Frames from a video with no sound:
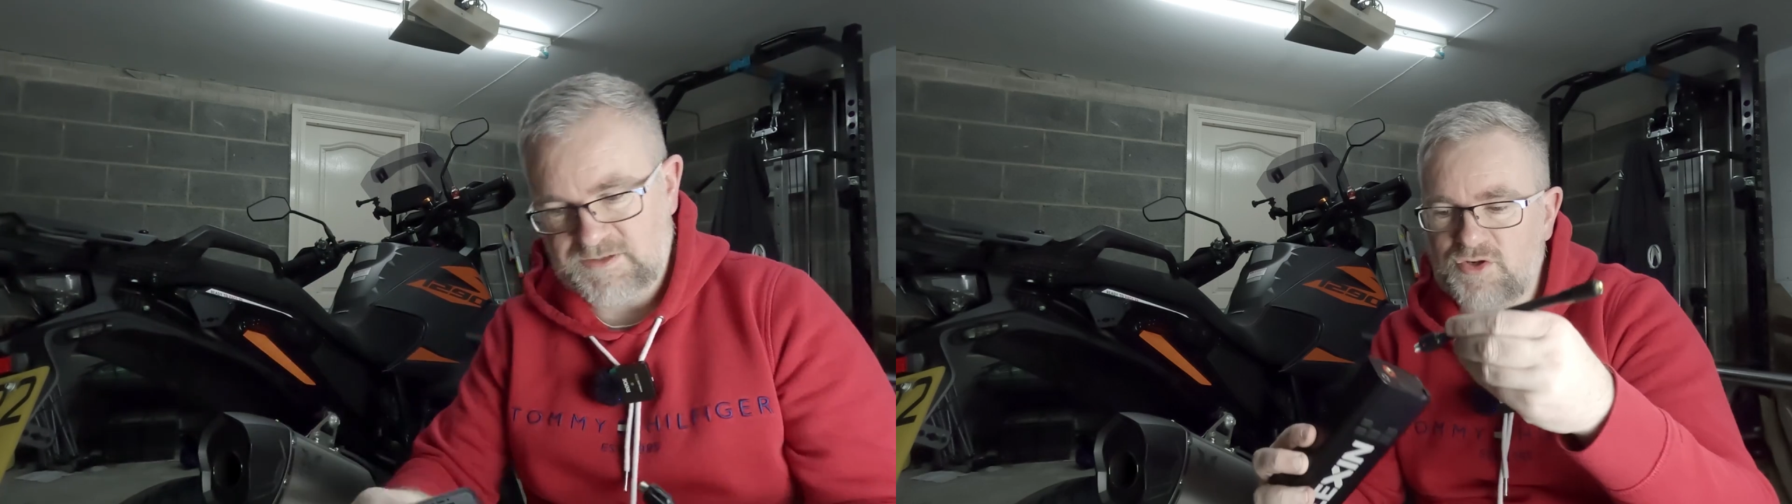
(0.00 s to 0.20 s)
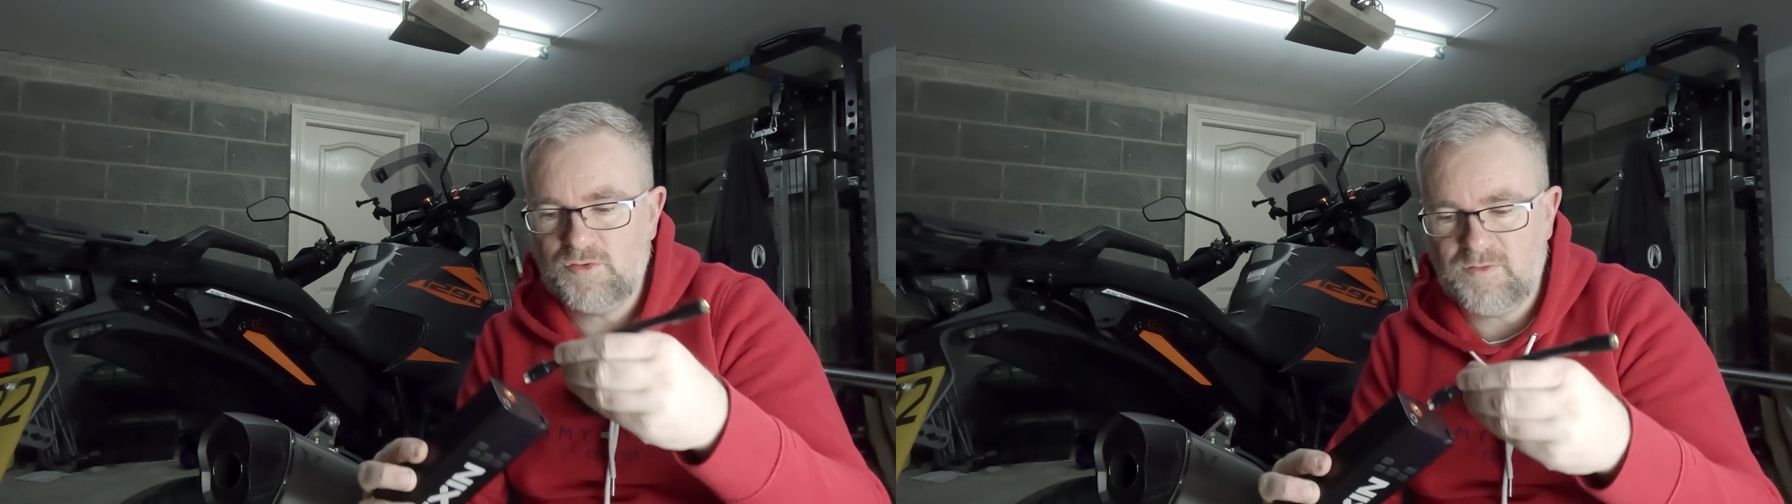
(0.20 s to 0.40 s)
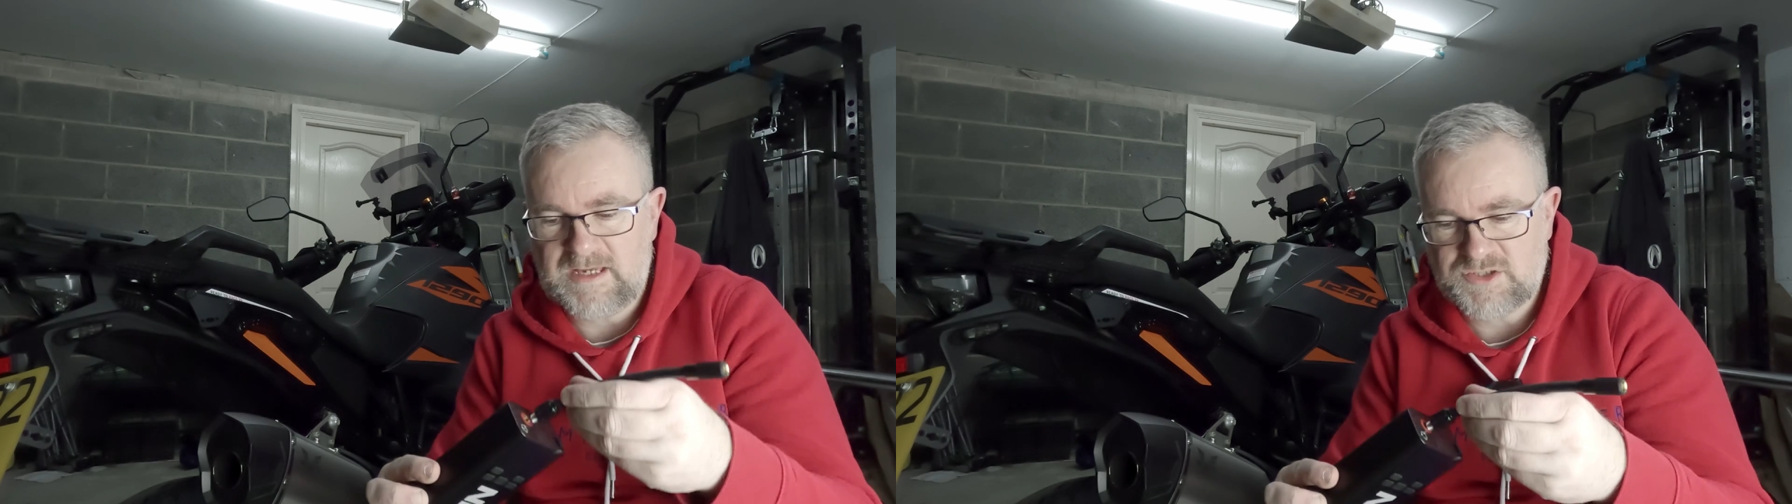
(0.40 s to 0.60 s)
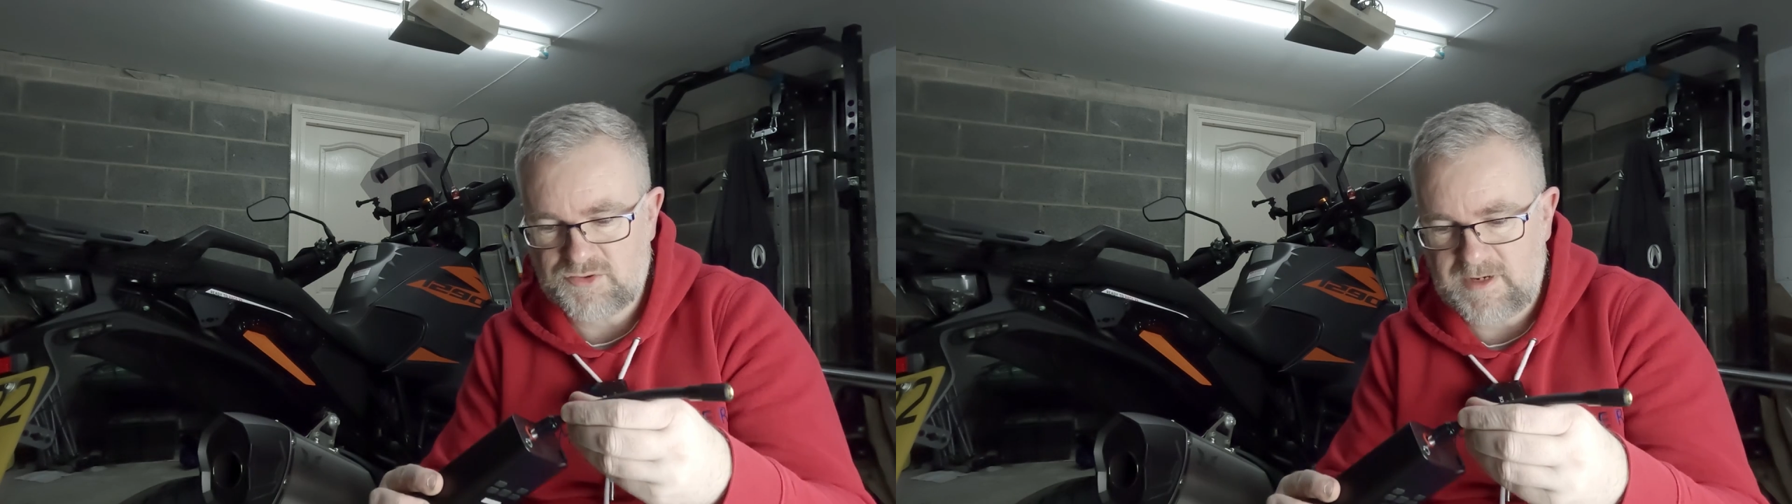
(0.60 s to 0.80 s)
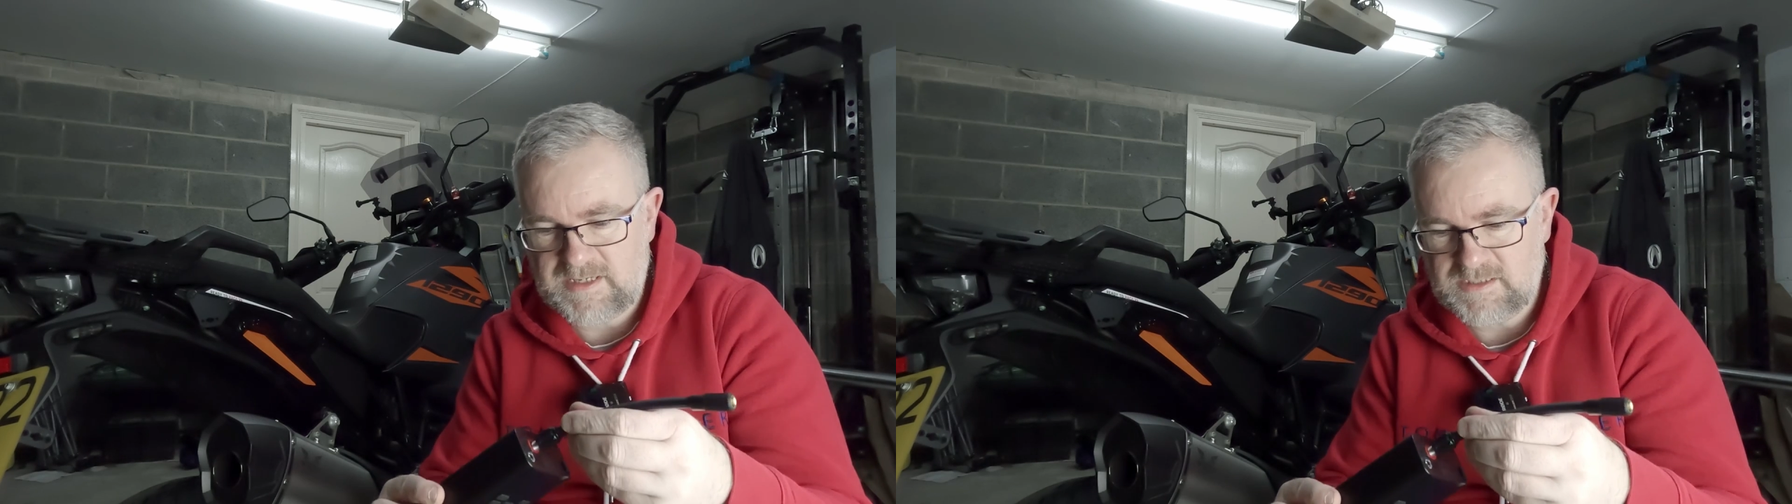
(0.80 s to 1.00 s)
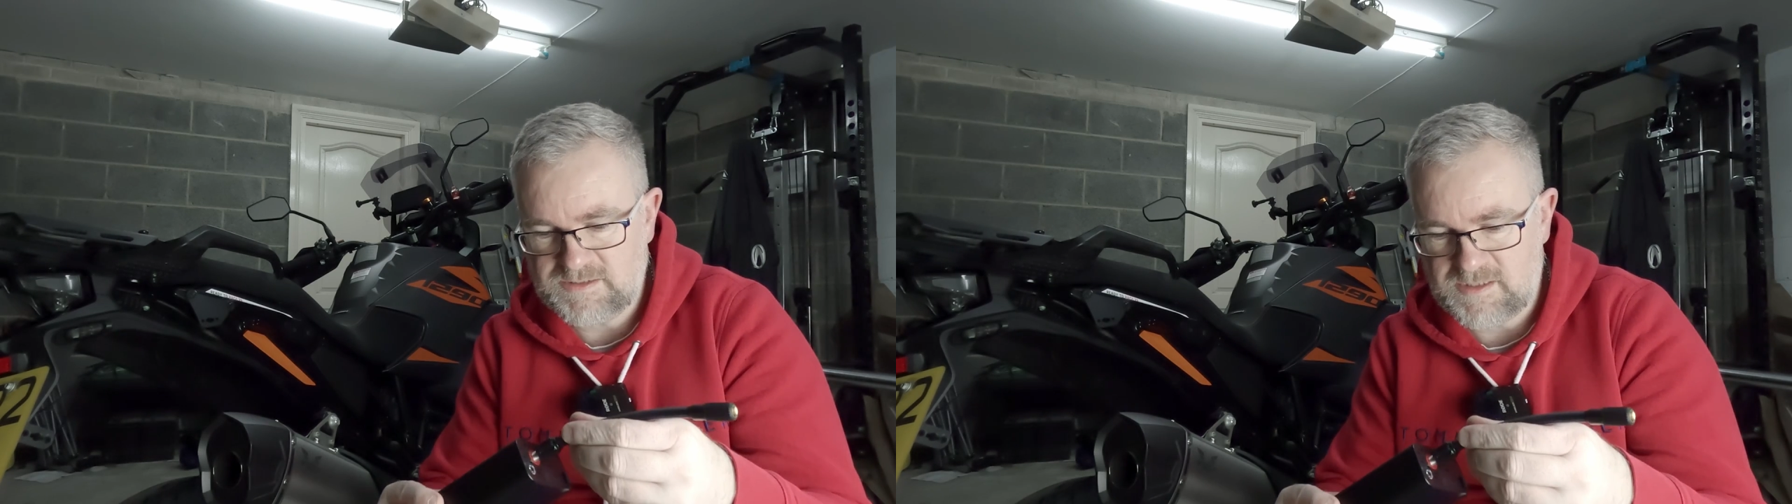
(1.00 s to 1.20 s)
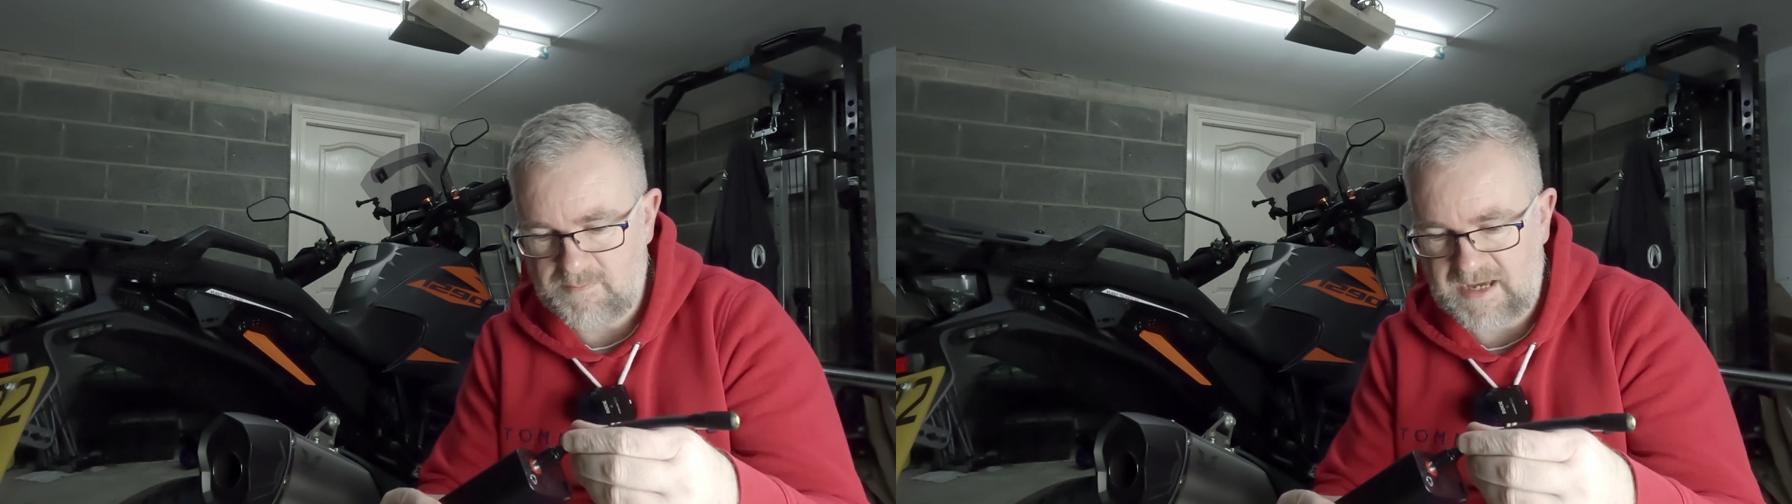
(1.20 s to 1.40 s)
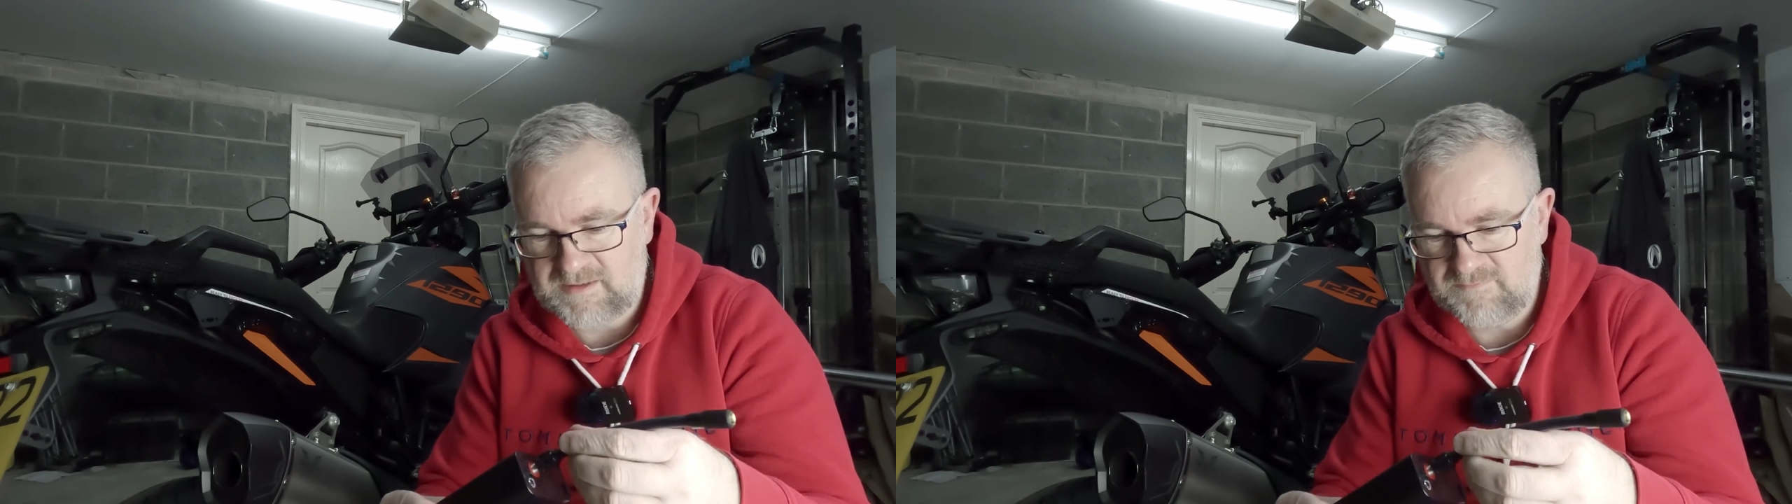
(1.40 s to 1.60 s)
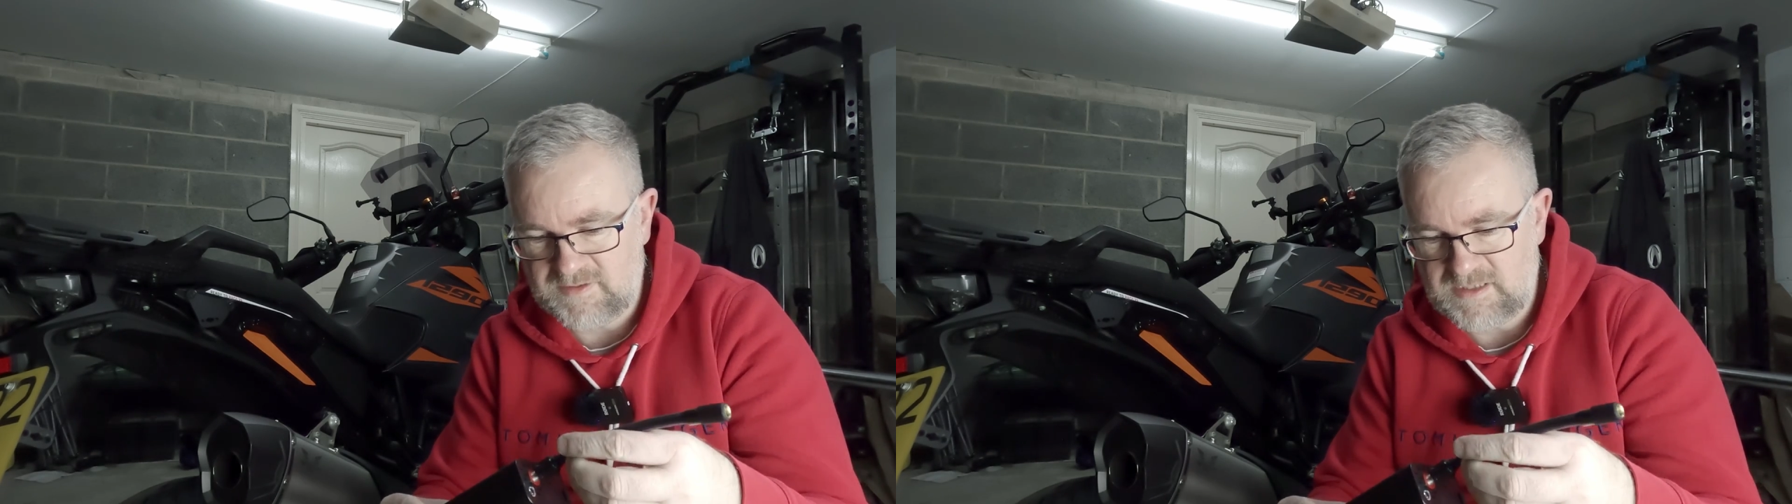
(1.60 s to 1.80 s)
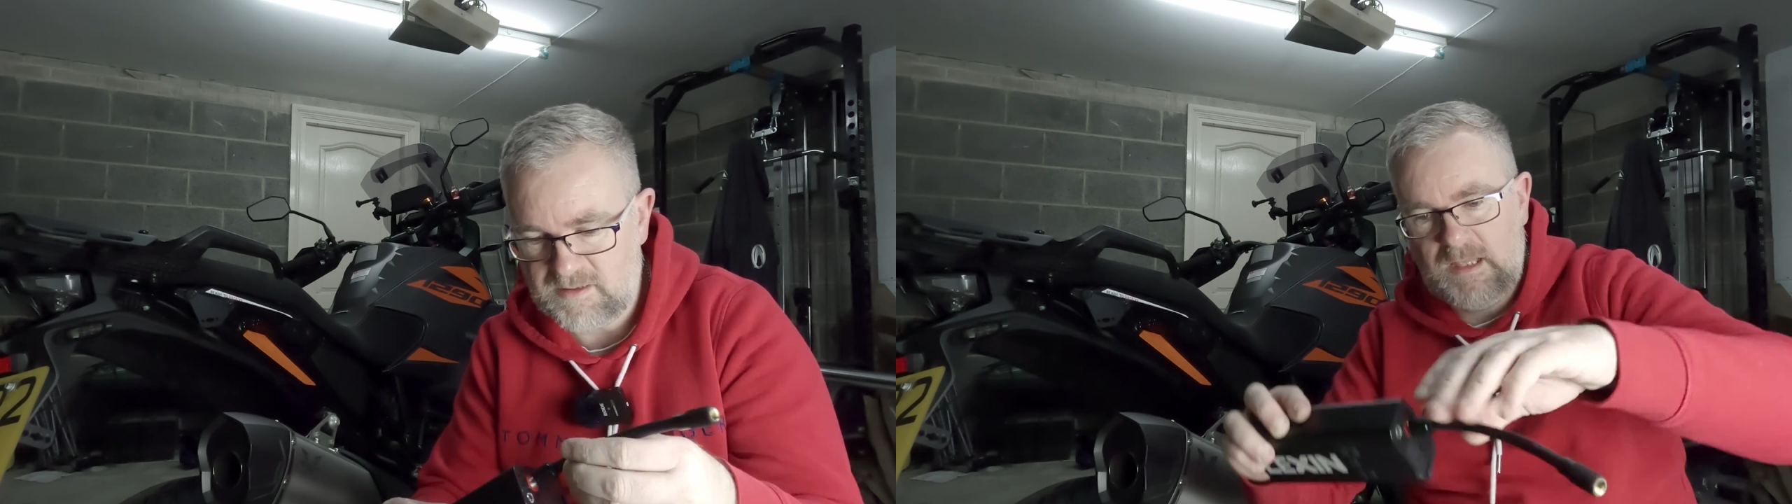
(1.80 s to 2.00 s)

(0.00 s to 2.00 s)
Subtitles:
Screw that straight into the back of here